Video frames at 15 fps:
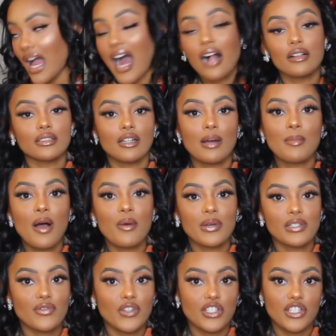I don't know, I'm
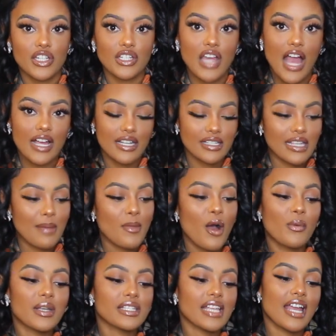always for the jean jackets. I'm
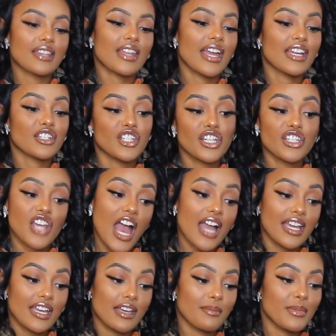always saying like a jean
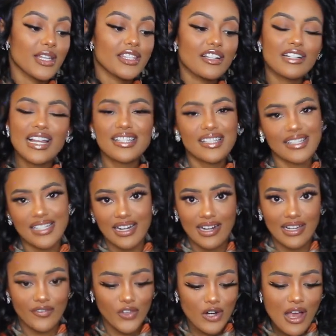jacket, but they're
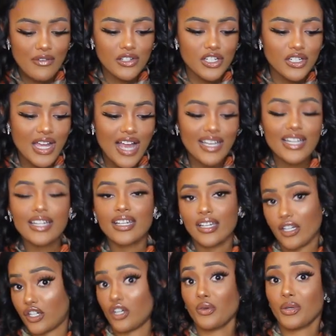necessary. If you don't have a jean jacket,
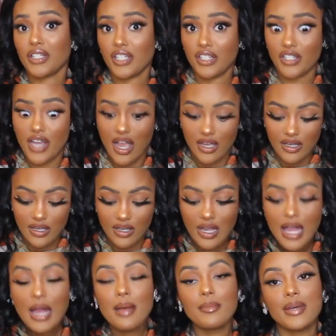get you a jean jacket.
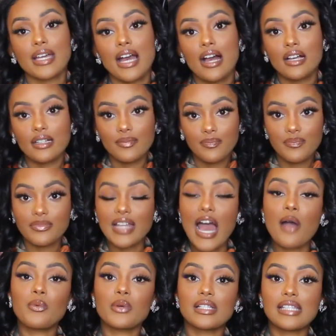But yeah,
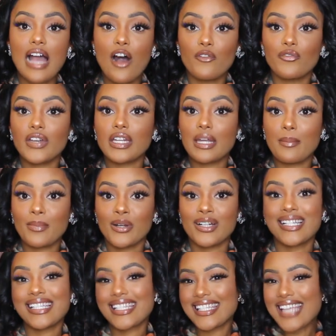that was outfit number
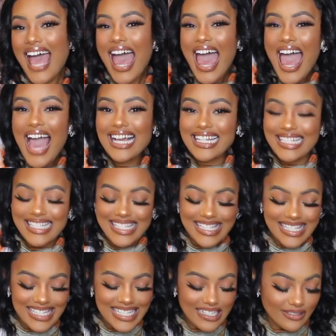
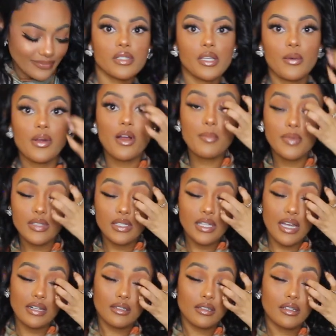six. So we're almost
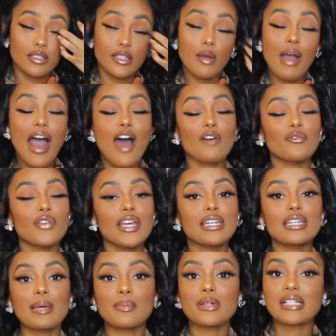done. So
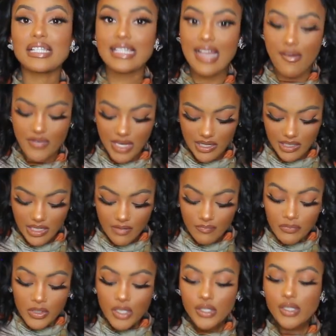outfit number seven.
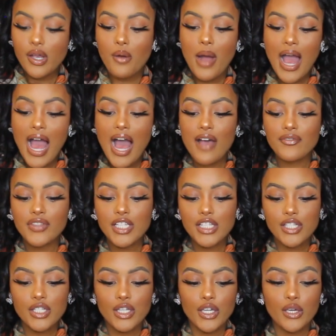So I have
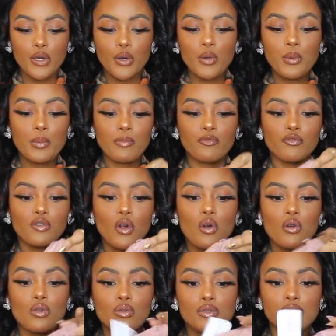this cute
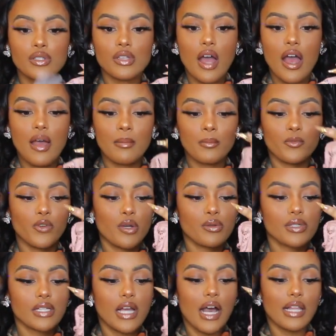rose, um,
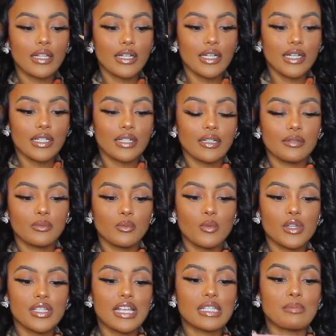rose colored,
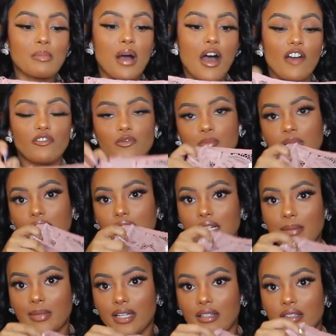well it says mauve, but
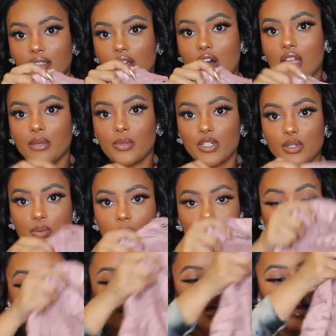I mean, call it what you
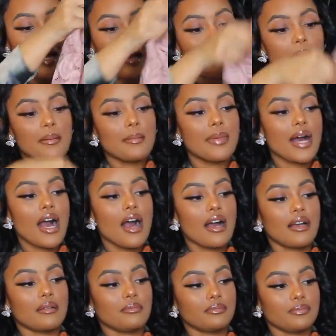want. But,
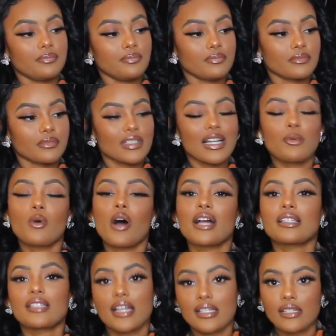um,
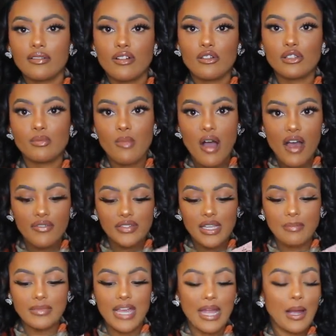well, Dusty Rose Mauve,
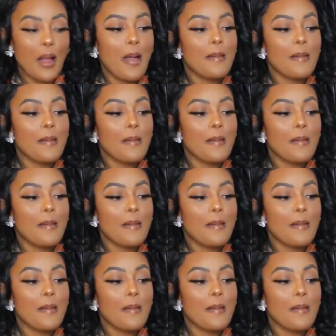same thing.